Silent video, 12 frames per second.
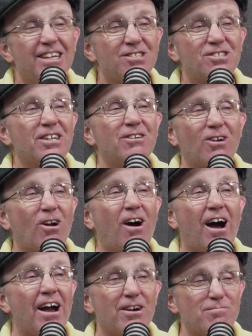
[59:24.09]
Stealing
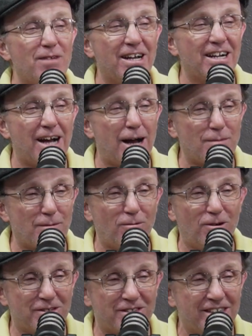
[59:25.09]
our Iron Man comic
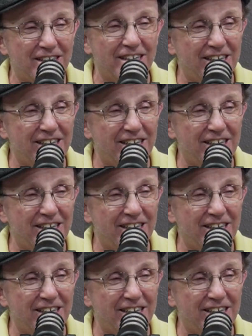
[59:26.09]
books.